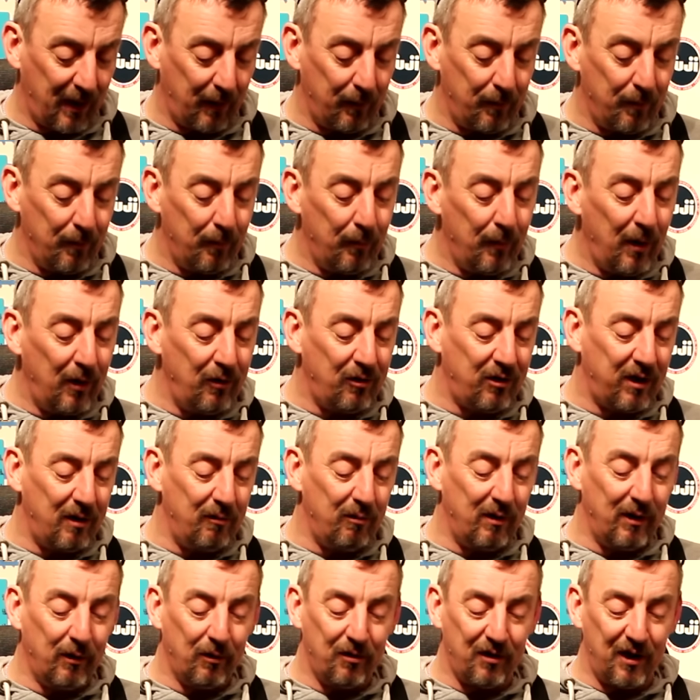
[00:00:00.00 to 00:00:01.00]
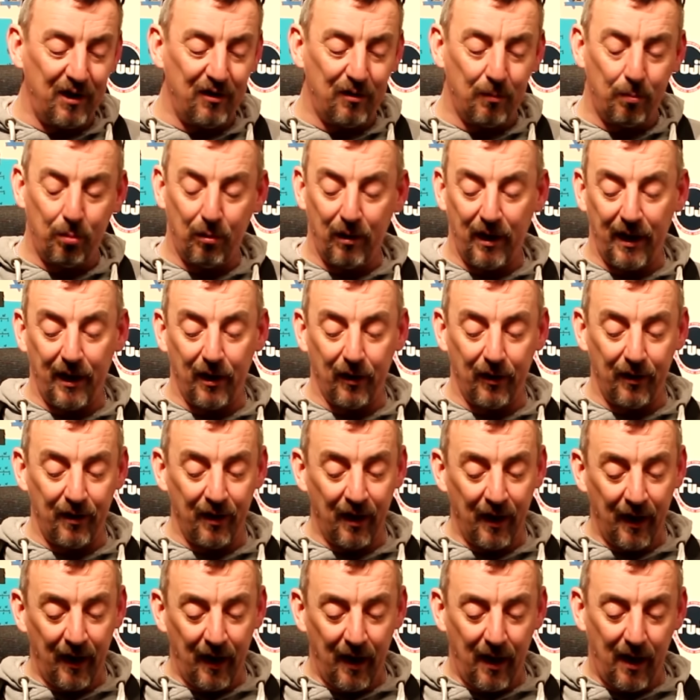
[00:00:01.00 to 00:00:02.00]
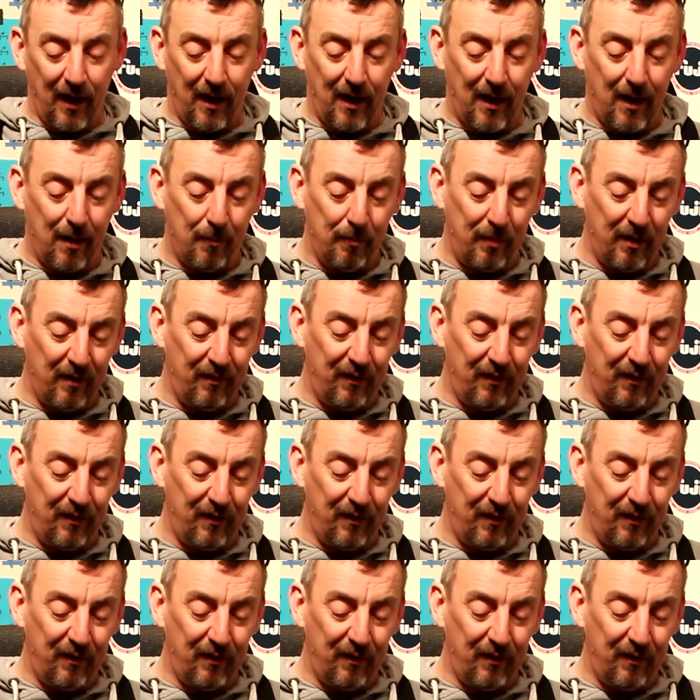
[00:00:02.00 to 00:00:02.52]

mostly reel seats are pretty good, but